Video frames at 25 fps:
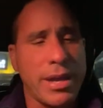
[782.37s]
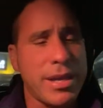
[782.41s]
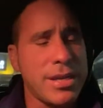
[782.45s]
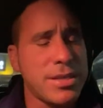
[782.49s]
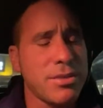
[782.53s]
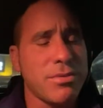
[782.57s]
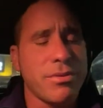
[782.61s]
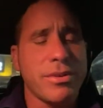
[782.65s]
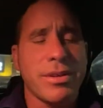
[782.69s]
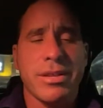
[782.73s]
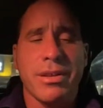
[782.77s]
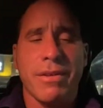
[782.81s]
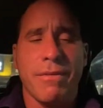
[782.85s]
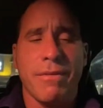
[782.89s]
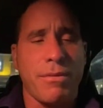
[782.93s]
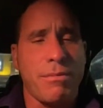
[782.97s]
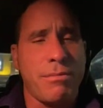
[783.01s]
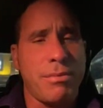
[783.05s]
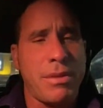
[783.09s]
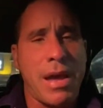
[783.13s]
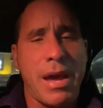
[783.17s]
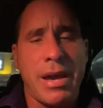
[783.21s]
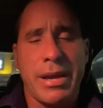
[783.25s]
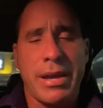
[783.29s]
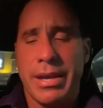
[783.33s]
He's only in there for
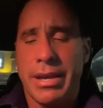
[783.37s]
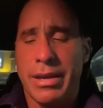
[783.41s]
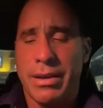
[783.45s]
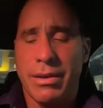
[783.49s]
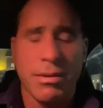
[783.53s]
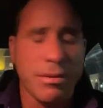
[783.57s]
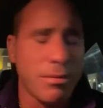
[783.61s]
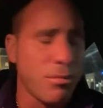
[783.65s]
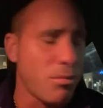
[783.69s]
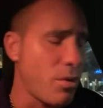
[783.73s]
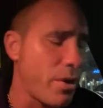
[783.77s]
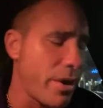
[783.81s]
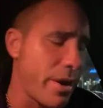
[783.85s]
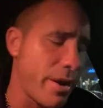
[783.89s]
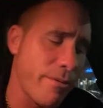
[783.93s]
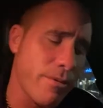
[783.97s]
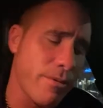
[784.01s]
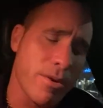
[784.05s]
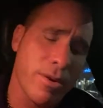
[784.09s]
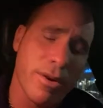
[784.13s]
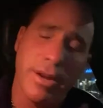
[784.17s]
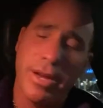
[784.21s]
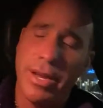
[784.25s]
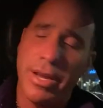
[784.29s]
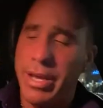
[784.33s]
blocking,
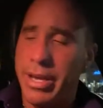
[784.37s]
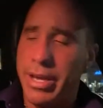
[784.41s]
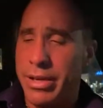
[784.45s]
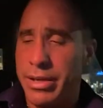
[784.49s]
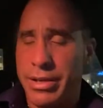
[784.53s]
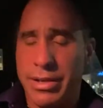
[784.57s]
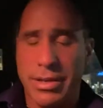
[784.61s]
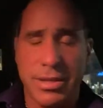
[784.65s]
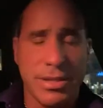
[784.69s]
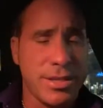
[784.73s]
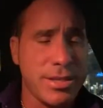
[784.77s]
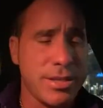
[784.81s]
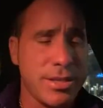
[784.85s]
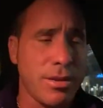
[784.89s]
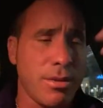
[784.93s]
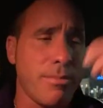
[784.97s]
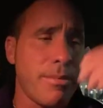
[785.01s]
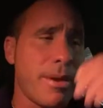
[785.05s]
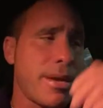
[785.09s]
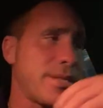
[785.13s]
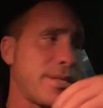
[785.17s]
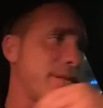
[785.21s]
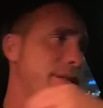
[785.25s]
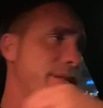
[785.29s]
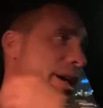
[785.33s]
whatever, and he still
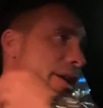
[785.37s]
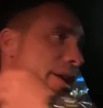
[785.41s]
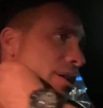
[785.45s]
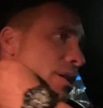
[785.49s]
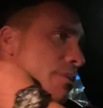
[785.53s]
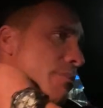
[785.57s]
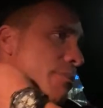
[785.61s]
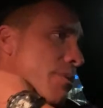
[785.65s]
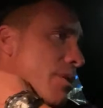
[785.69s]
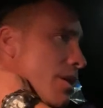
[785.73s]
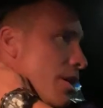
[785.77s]
messed that up.